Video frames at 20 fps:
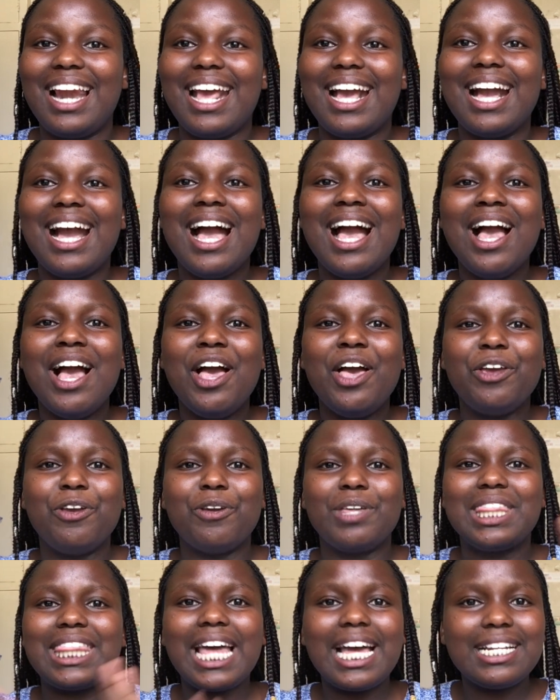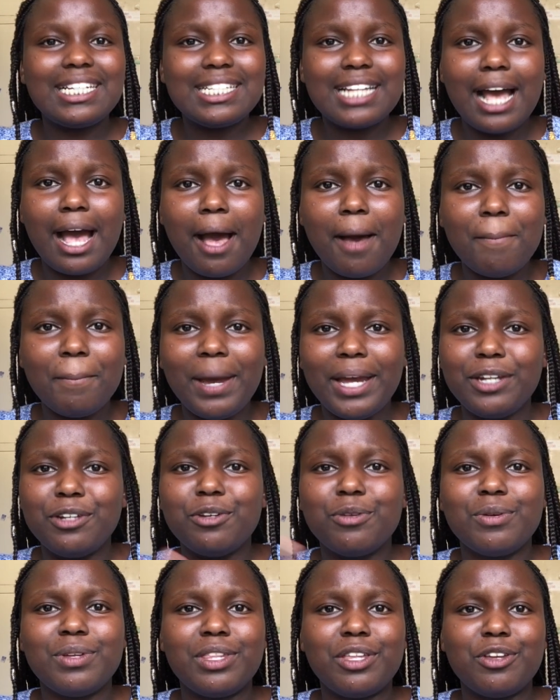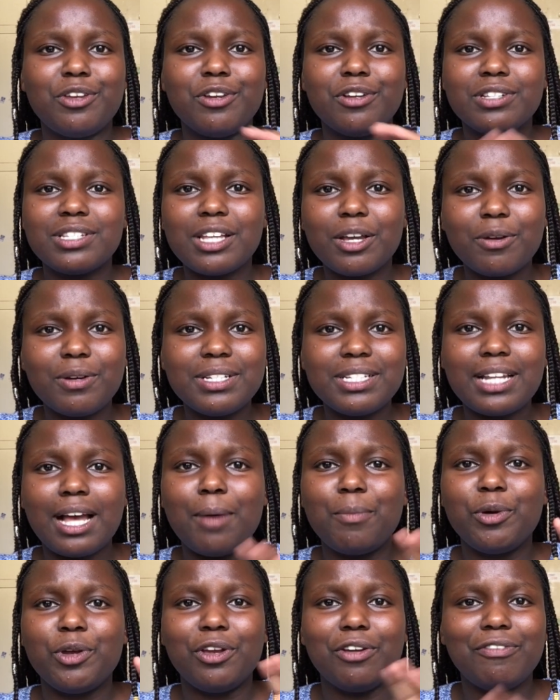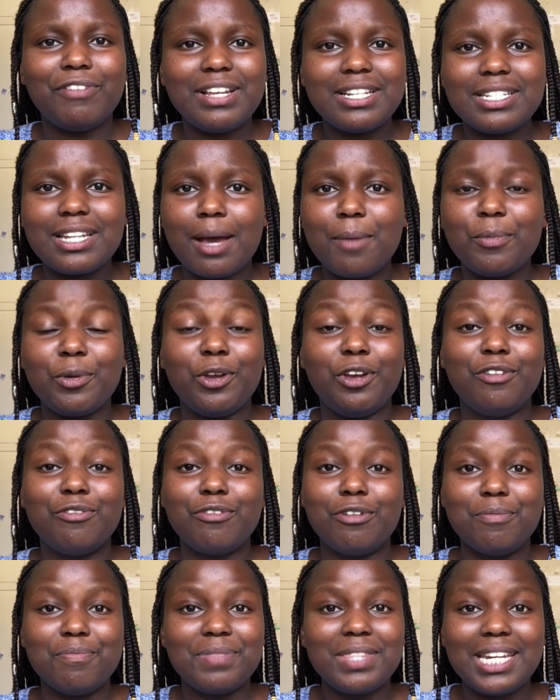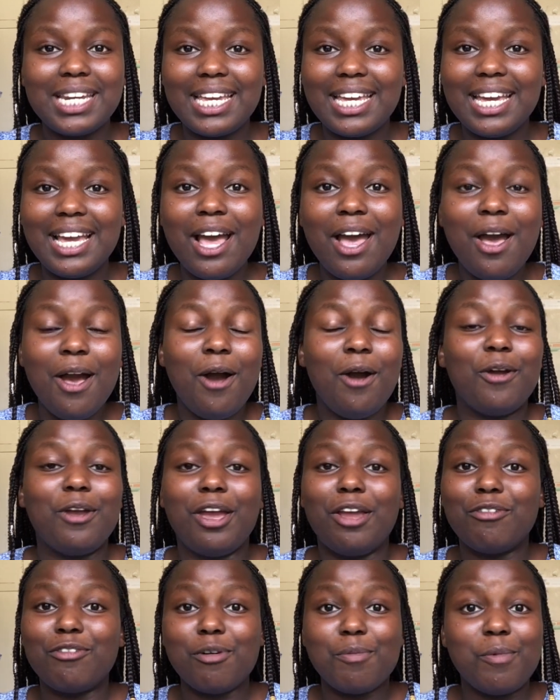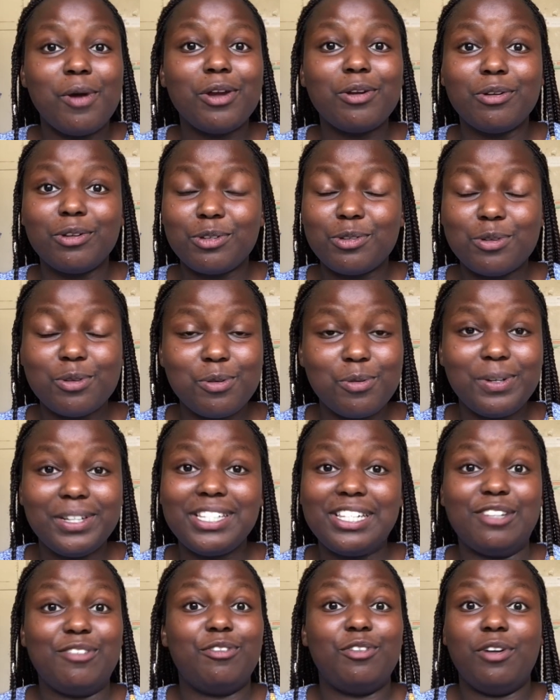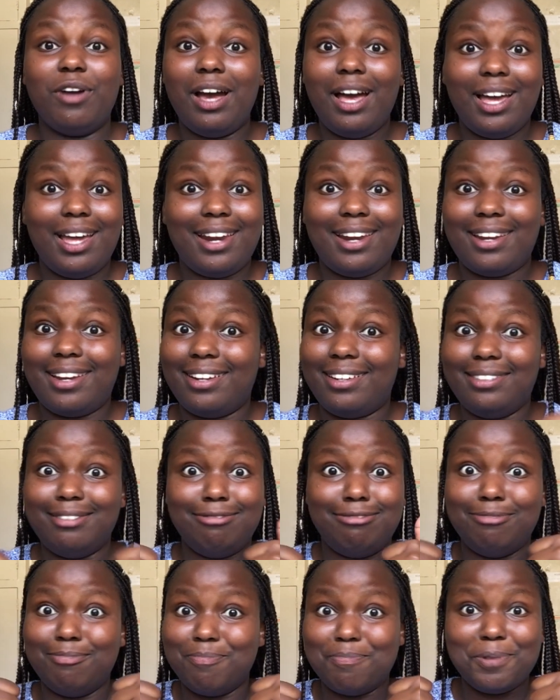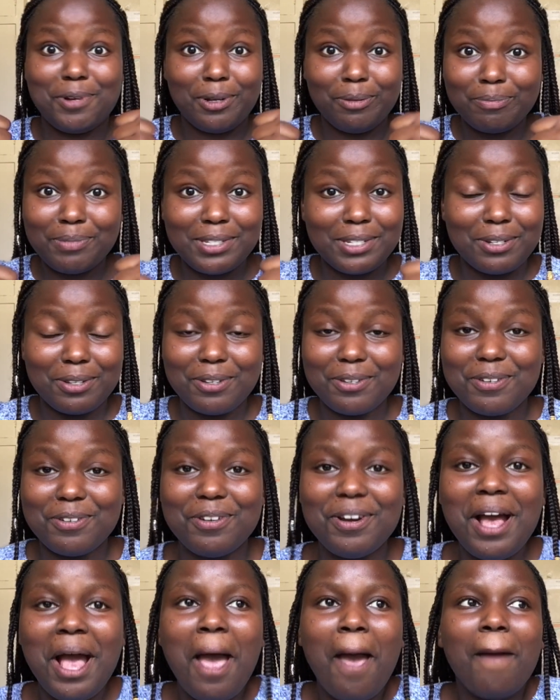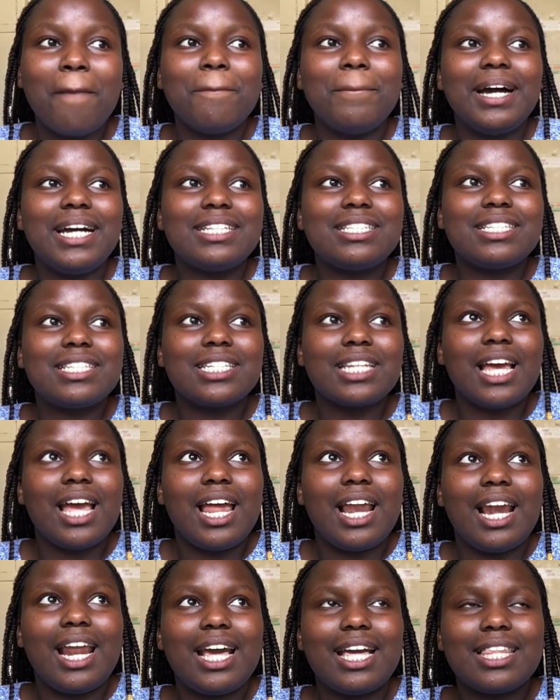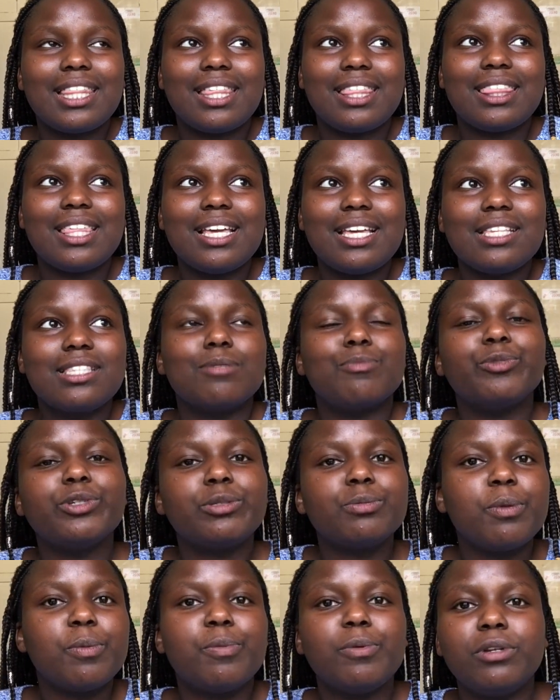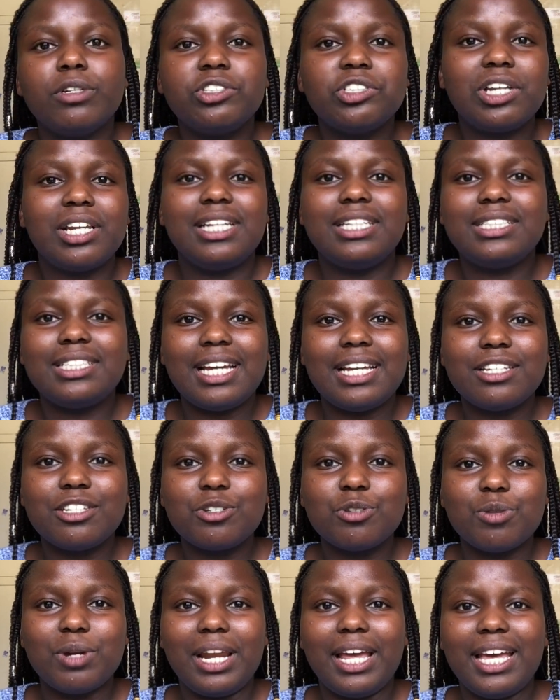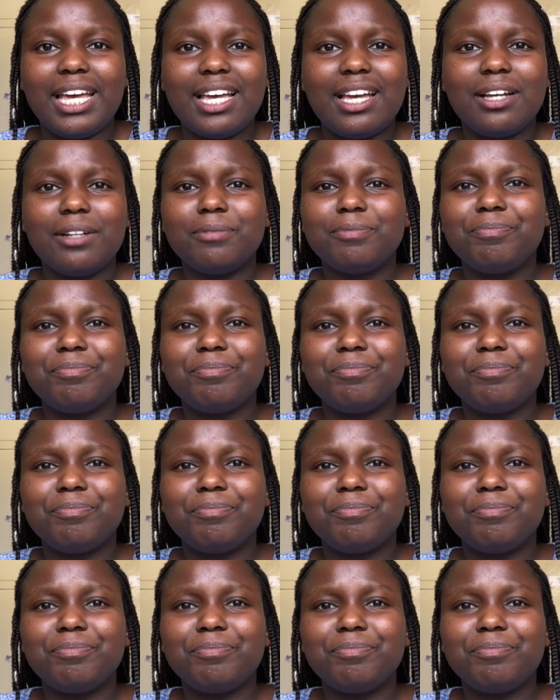like your third term, I don't know whether in your second term or your first term, or you're in Form 3 or you're in Form 1 or 2, which if you are, props to you. But like the thing is, most people usually tend to like